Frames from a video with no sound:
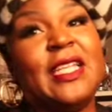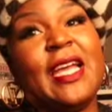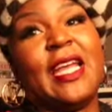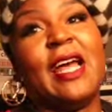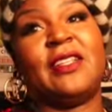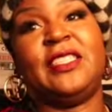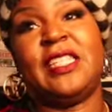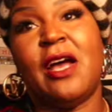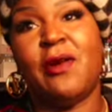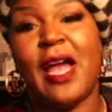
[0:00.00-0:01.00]
I get out the
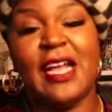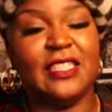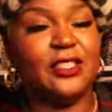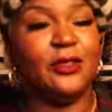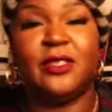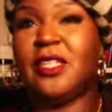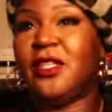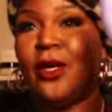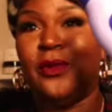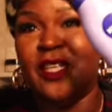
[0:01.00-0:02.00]
shower, I just use good
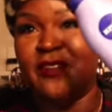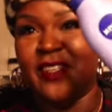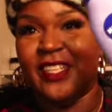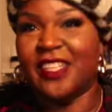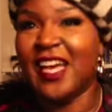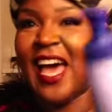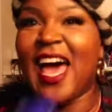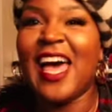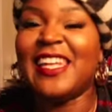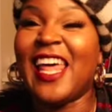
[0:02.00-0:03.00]
old Nivea.
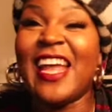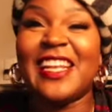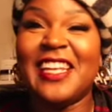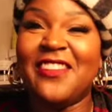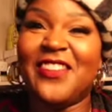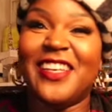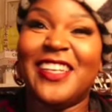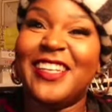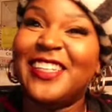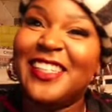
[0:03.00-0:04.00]
I like
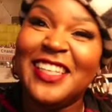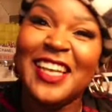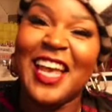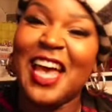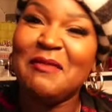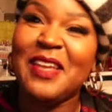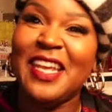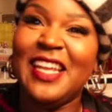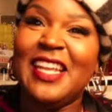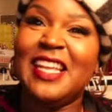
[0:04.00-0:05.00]
Nivea I
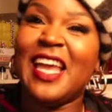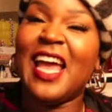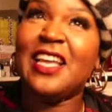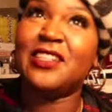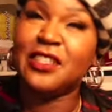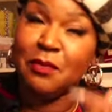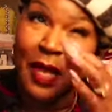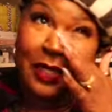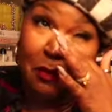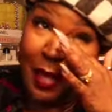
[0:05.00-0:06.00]
mean,
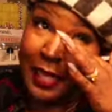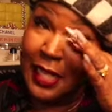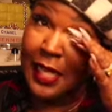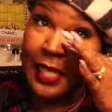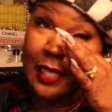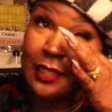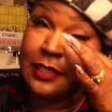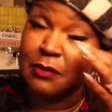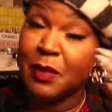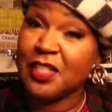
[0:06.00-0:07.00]
my
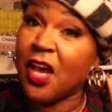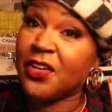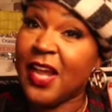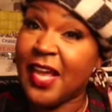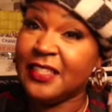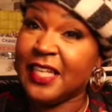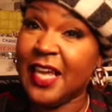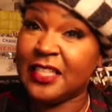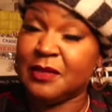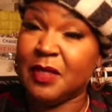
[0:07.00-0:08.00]
kids, my daughter has
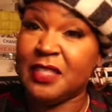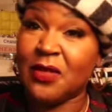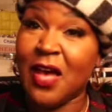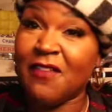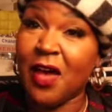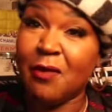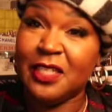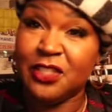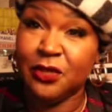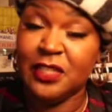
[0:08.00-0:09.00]
eczema, so I've
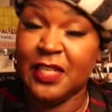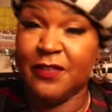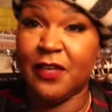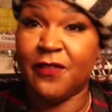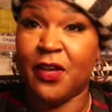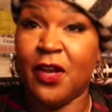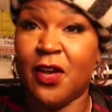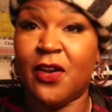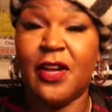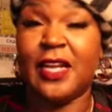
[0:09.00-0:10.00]
always used Nivea for
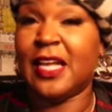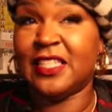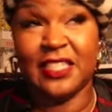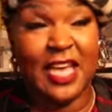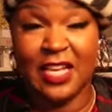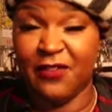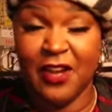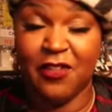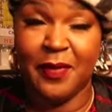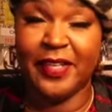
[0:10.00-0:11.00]
her, and I just got it for
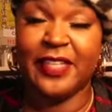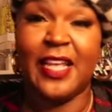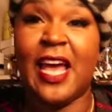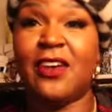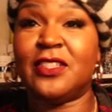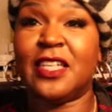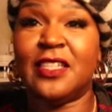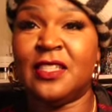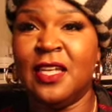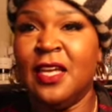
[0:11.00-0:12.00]
everybody in the house
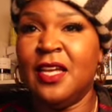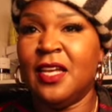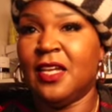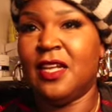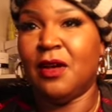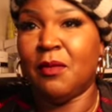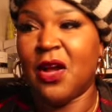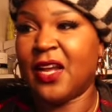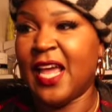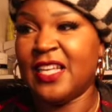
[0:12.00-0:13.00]
because, you know,
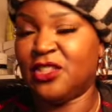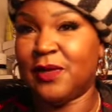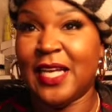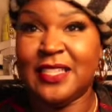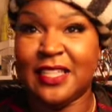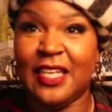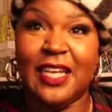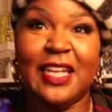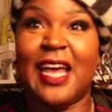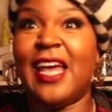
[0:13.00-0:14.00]
Mark has dry
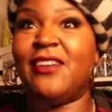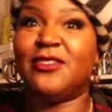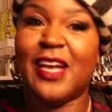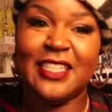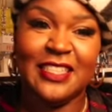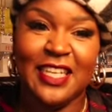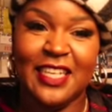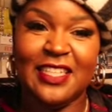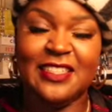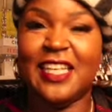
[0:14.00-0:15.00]
skin, I have dry
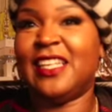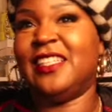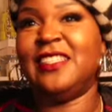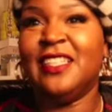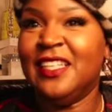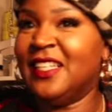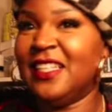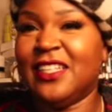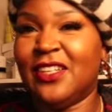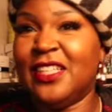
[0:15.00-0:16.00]
skin, Jalen,
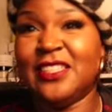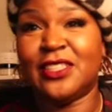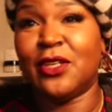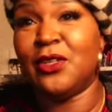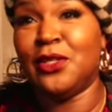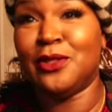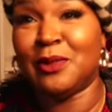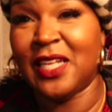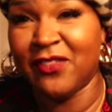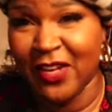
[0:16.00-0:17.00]
you know, he's just gonna use
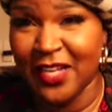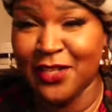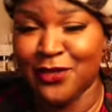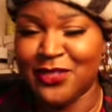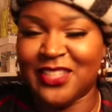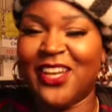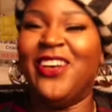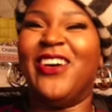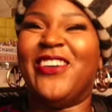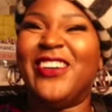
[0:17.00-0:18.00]
whatever I use.
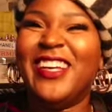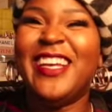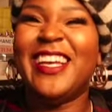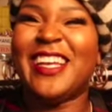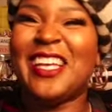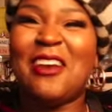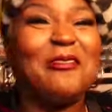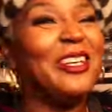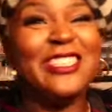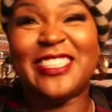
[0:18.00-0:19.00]
So
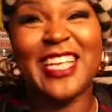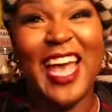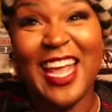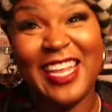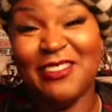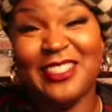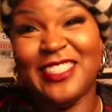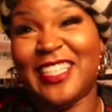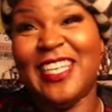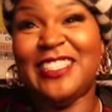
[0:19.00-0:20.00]
we just got, it was
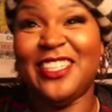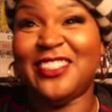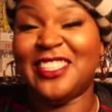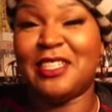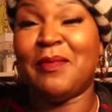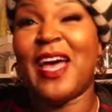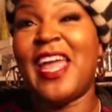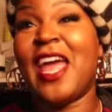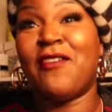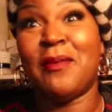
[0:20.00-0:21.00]
just easier just to buy
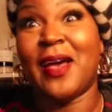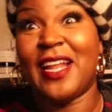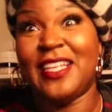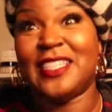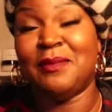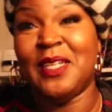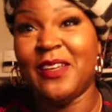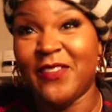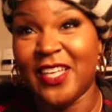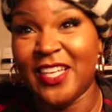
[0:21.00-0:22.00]
everybody some
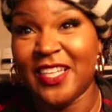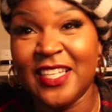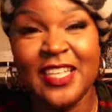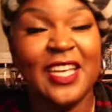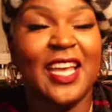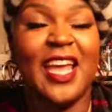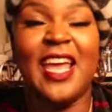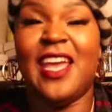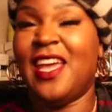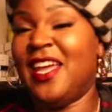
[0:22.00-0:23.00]
Nivea
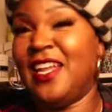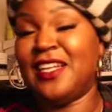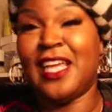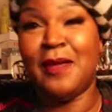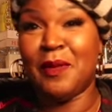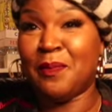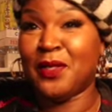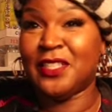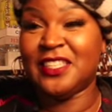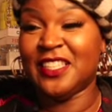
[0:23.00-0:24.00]
and keep it
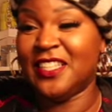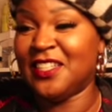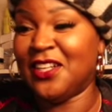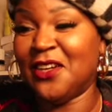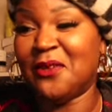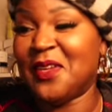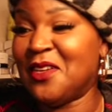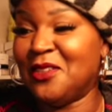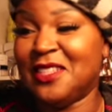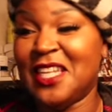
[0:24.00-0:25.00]
pushing. You know, we
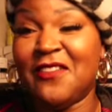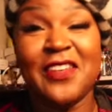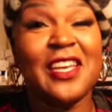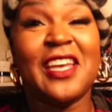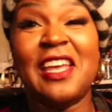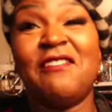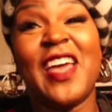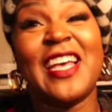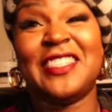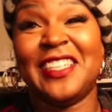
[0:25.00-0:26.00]
use Nivea and
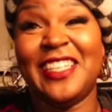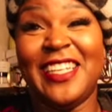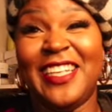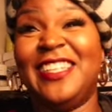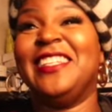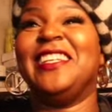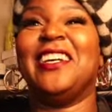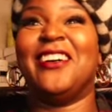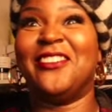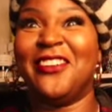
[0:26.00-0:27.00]
Vaseline, you
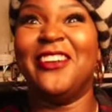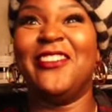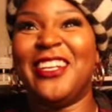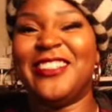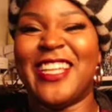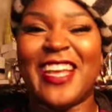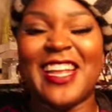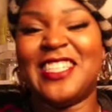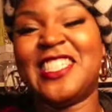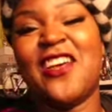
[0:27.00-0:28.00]
know, we use that
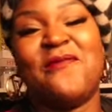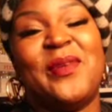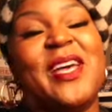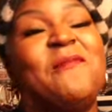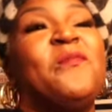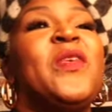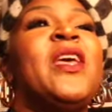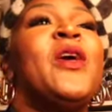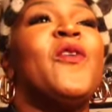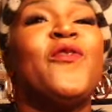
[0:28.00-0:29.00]
kind of stuff. But
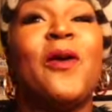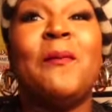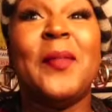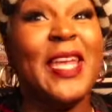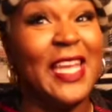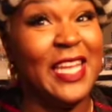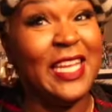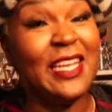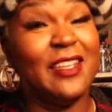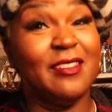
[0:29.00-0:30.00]
for
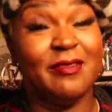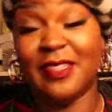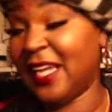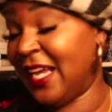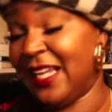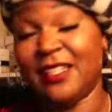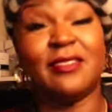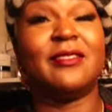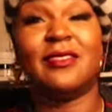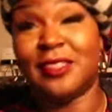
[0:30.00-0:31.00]
me, and
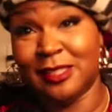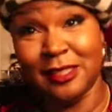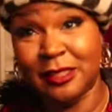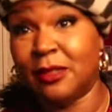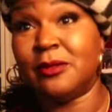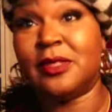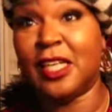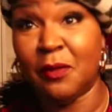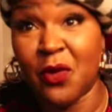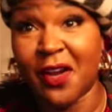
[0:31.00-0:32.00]
don't
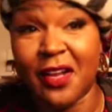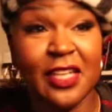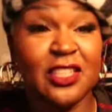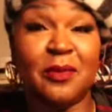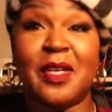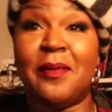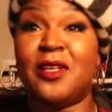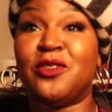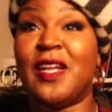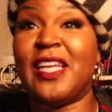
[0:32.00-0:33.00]
tell Morgan because she'll be up
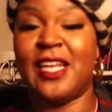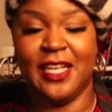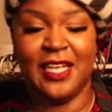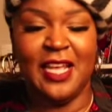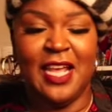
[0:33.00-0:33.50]
here trying to get it.